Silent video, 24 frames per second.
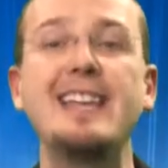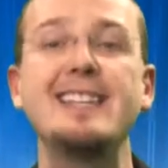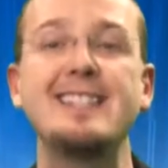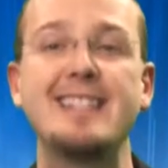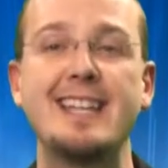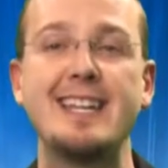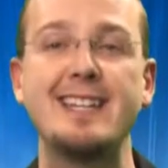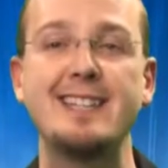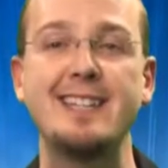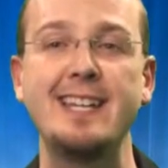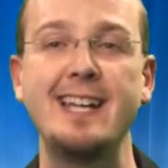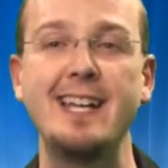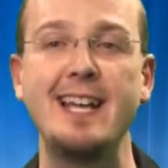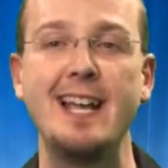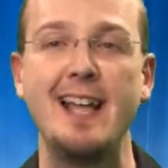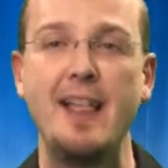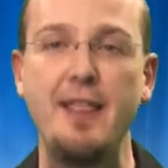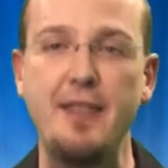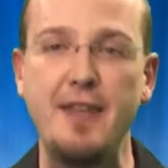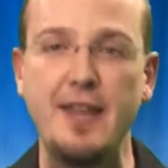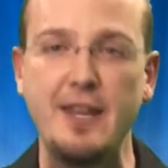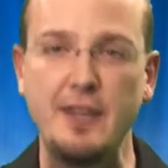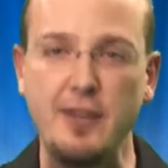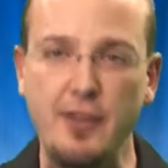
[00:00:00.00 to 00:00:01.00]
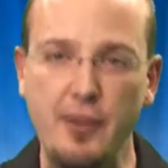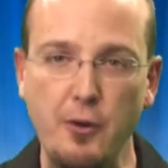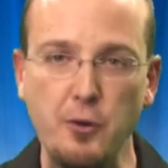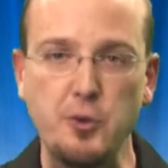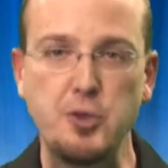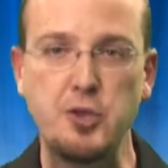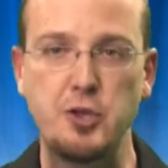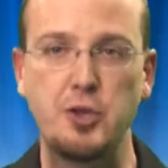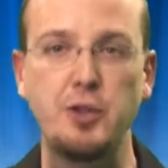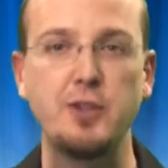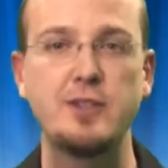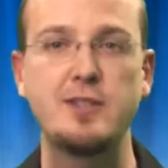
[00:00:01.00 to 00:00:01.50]
is it that
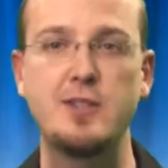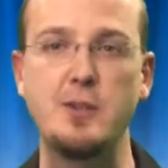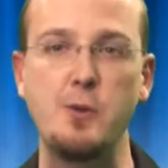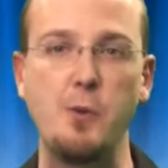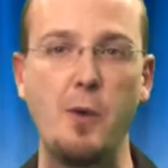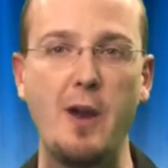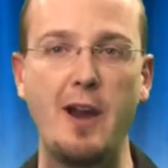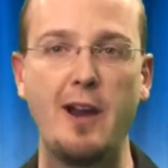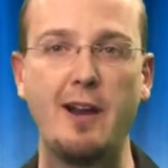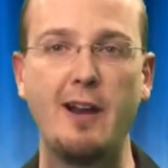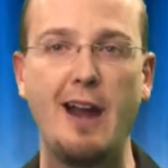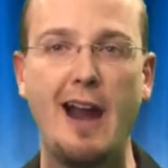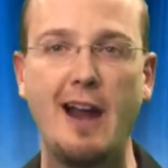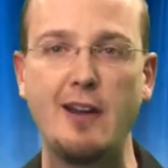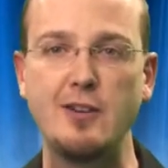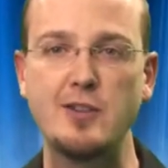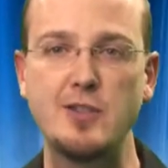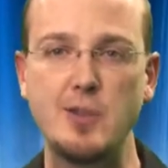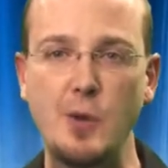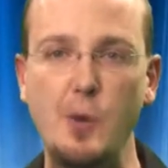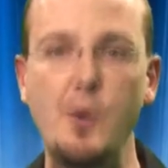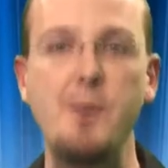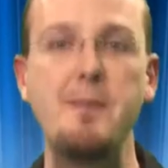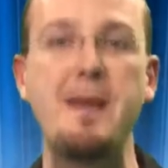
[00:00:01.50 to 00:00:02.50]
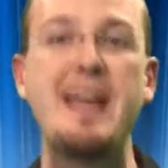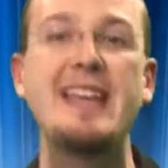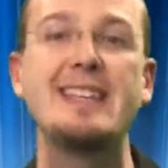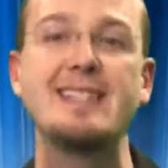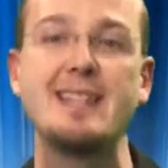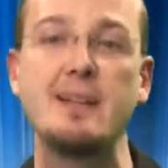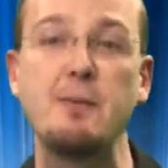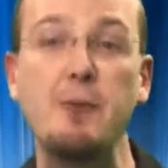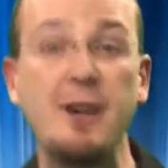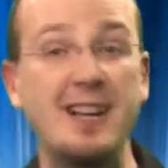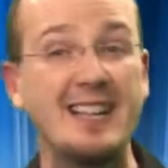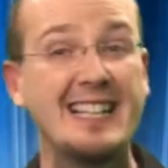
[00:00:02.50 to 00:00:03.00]
those shirts you wear are so
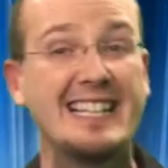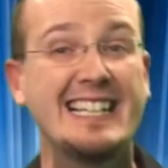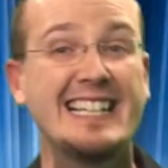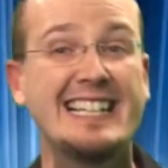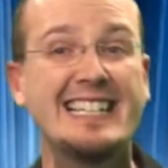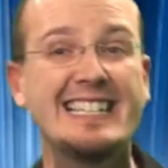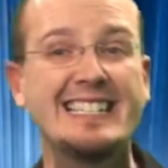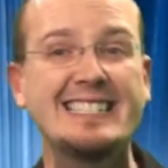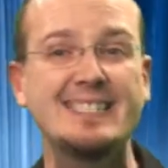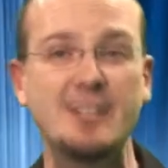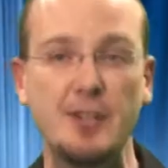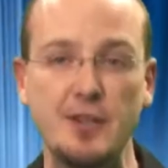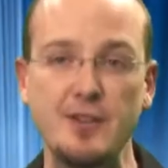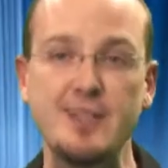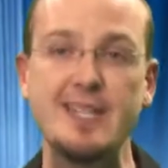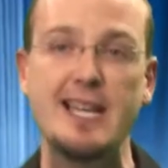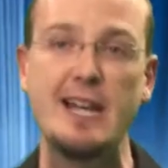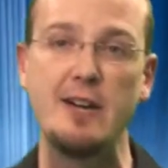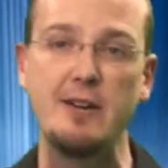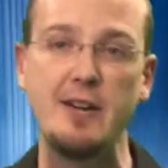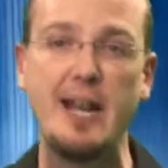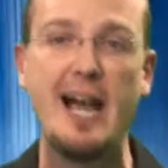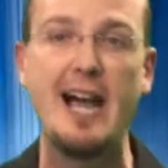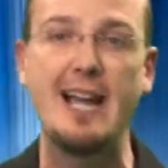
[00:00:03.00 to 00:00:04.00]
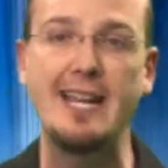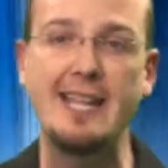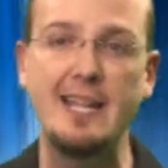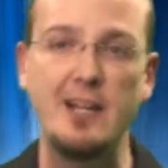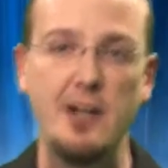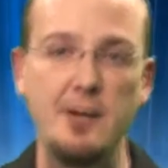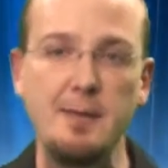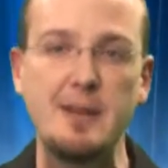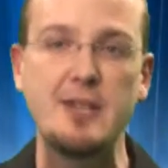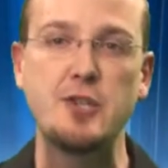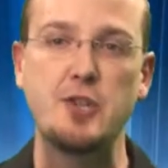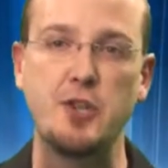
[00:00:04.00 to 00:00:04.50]
amazing? Well, Turns out I get
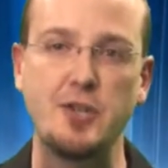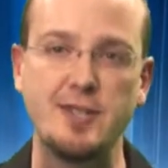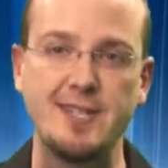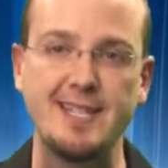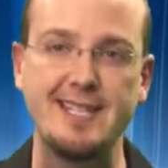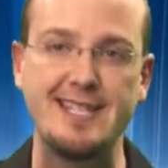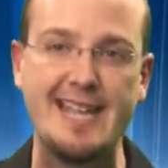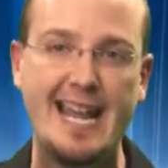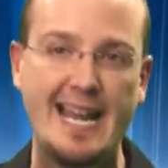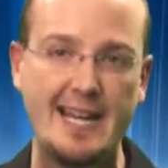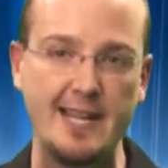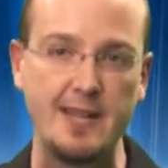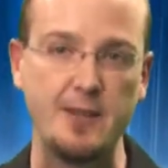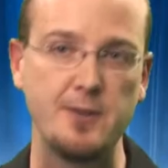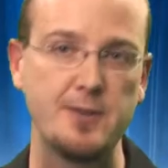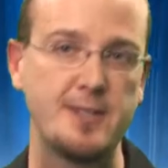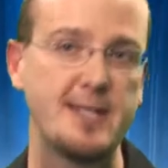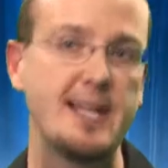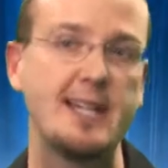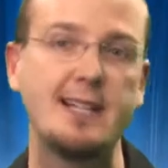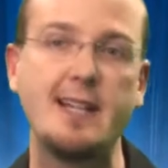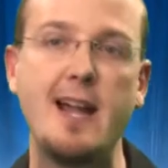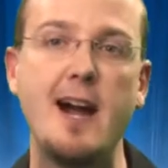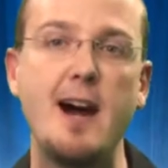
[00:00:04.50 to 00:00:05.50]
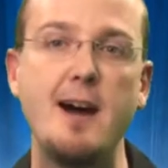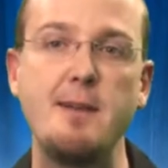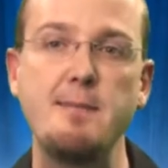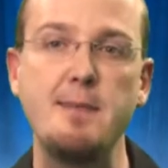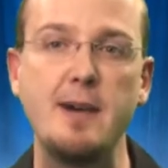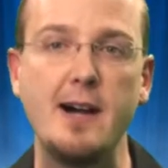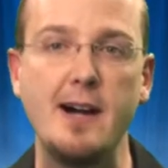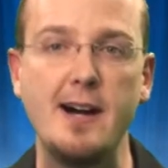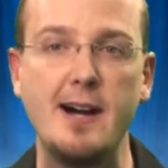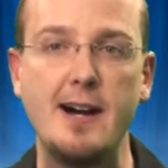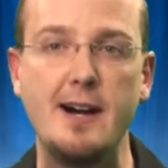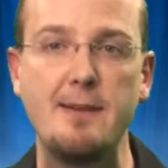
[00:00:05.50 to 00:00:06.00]
all my shirts at
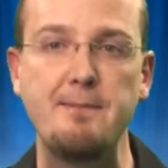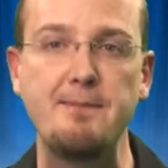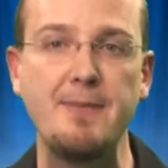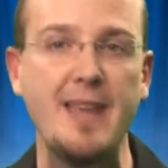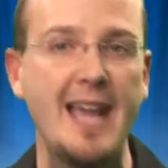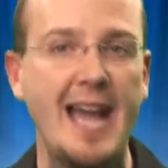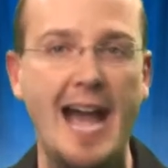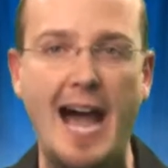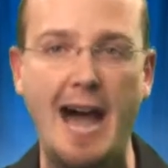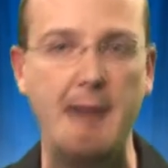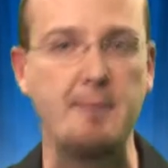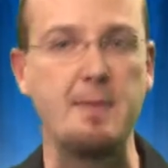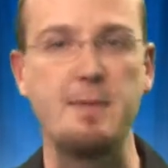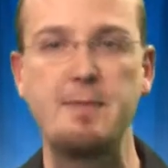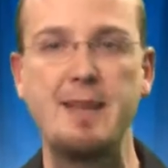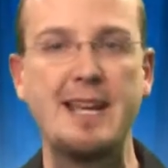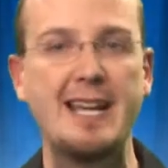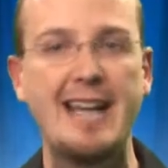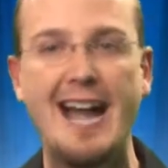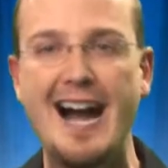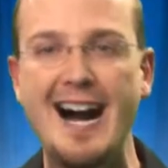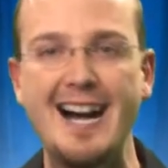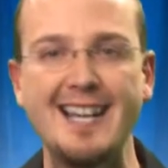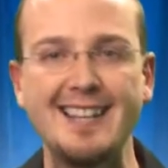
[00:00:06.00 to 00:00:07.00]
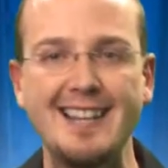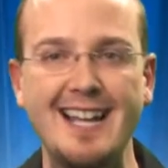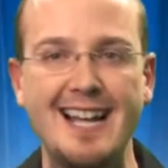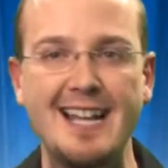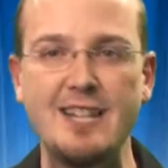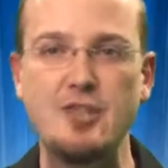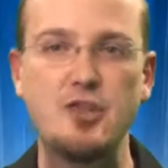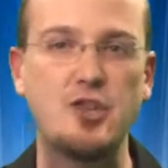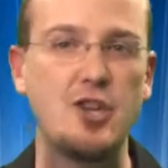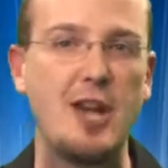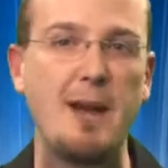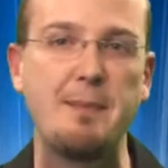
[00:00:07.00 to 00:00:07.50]
daddios.com. I'm a big
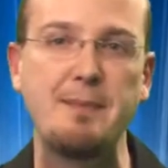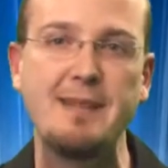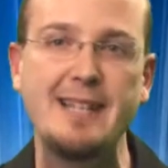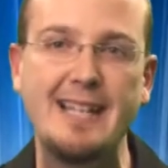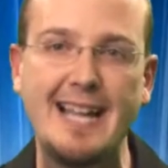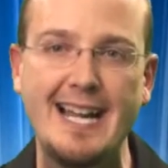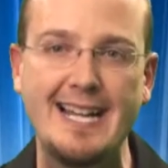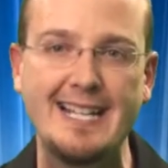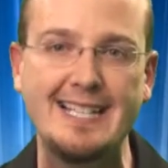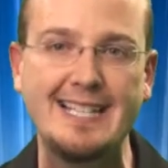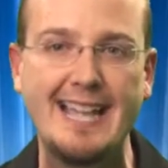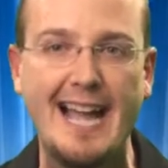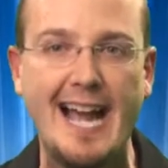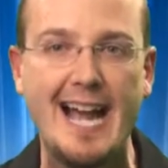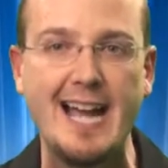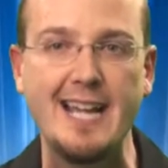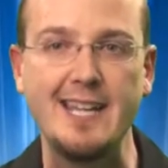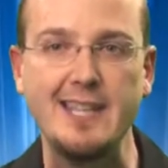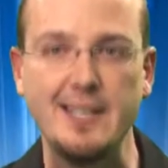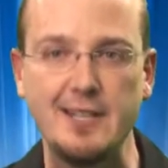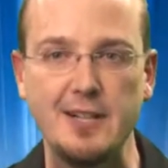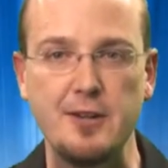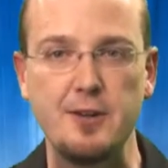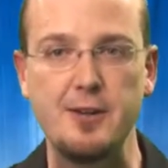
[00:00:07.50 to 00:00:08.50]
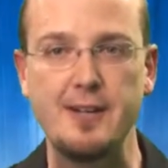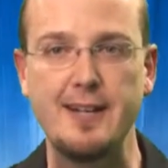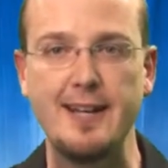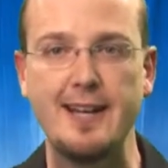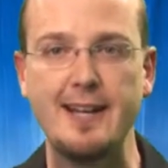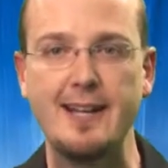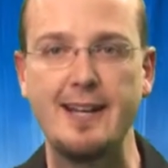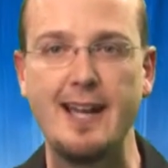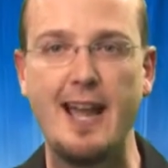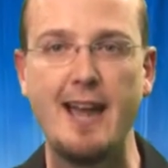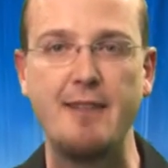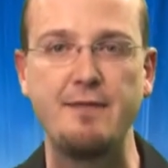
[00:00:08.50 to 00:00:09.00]
online shopping kind of guy, you know, and
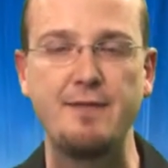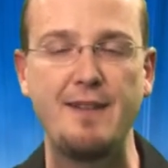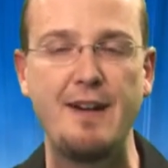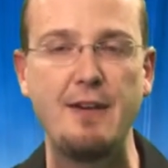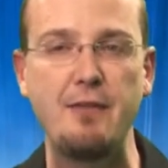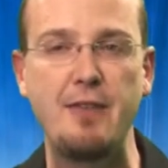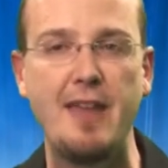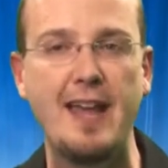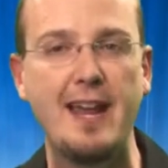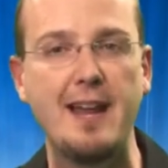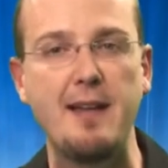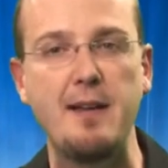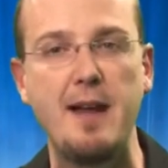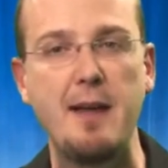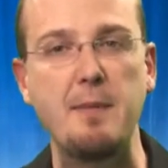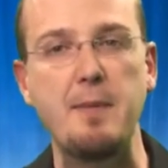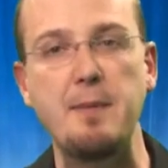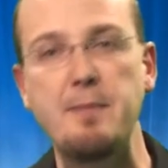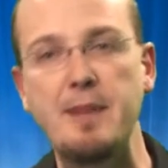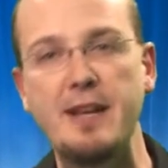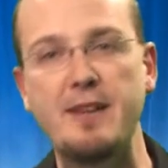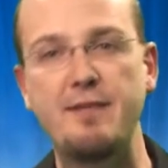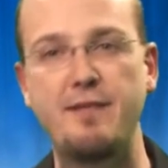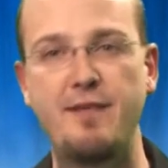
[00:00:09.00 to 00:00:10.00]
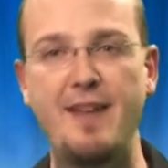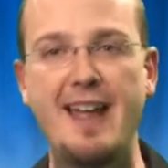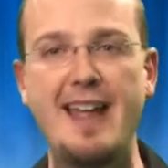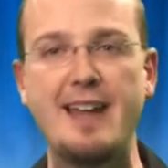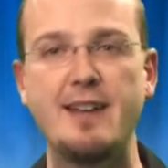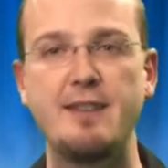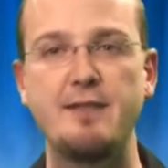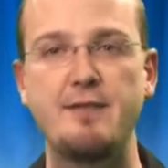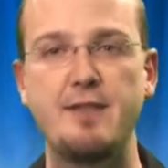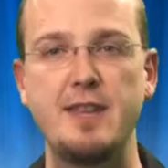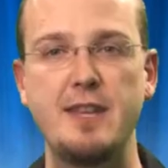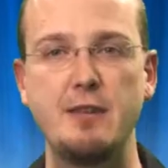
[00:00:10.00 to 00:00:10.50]
I found that I'm a big
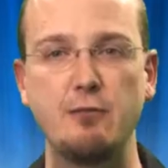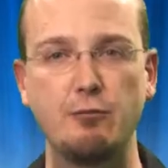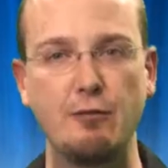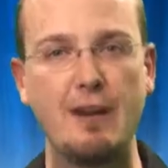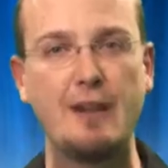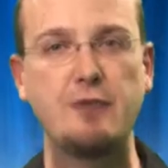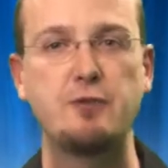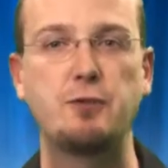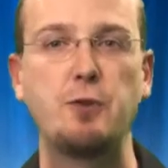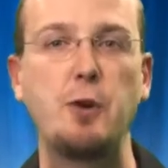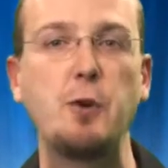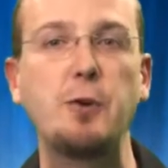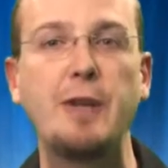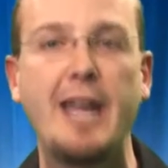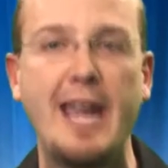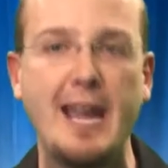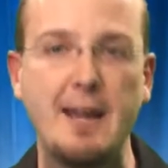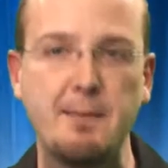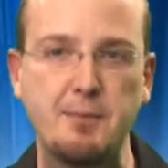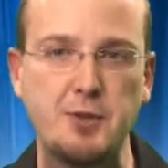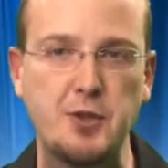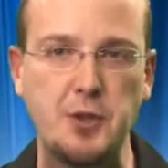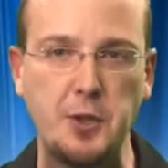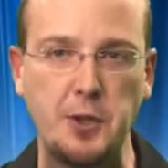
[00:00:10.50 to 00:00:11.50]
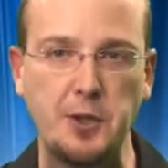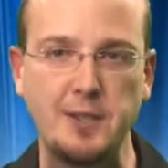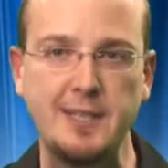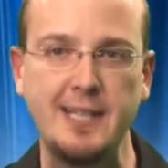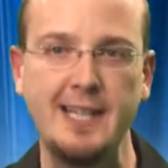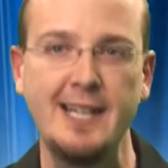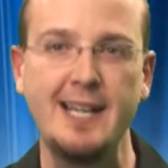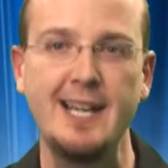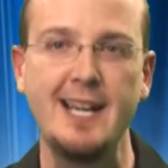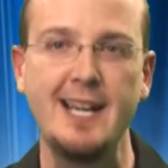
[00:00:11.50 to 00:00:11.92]
fan of the retro camp shirt.